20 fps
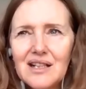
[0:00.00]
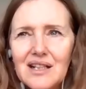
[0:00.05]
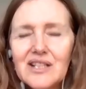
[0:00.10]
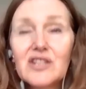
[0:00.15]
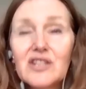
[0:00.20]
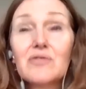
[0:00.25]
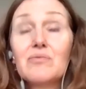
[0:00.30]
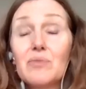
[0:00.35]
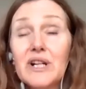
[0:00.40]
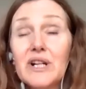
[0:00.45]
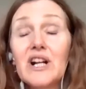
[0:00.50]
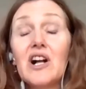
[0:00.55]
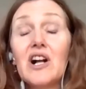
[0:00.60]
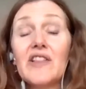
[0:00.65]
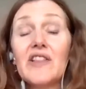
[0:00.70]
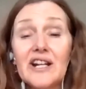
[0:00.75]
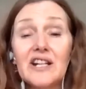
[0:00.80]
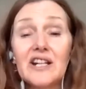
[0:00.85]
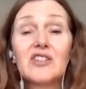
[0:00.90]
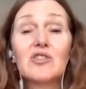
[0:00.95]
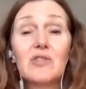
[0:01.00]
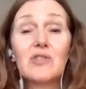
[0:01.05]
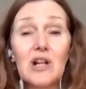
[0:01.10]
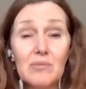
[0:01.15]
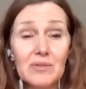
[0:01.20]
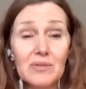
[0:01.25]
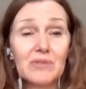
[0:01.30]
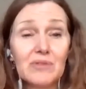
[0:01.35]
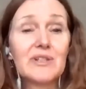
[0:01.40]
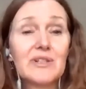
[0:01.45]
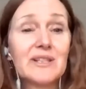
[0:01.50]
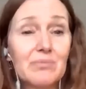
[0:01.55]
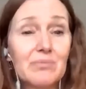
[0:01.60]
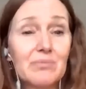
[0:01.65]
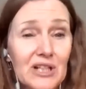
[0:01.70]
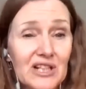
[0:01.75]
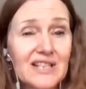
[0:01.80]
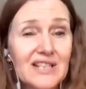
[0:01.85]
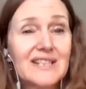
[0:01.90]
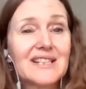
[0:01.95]
we call that a trauma
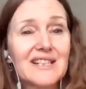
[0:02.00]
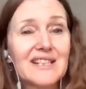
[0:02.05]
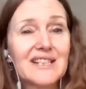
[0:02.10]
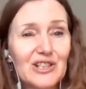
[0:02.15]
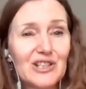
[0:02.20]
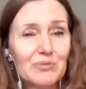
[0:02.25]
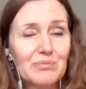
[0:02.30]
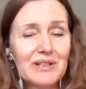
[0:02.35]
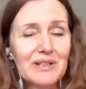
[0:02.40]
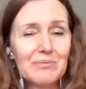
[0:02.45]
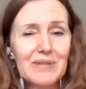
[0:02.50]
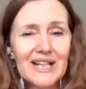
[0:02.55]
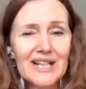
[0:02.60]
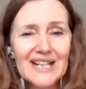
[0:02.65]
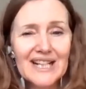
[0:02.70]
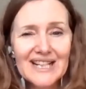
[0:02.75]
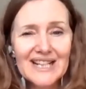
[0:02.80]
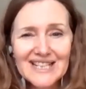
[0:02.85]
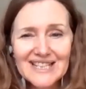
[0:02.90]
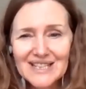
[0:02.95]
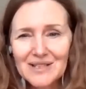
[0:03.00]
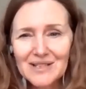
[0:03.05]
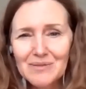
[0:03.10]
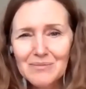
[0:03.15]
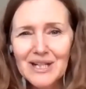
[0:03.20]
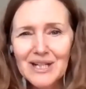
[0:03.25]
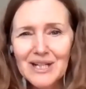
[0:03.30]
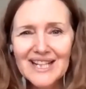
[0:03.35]
response, a coping mechanism.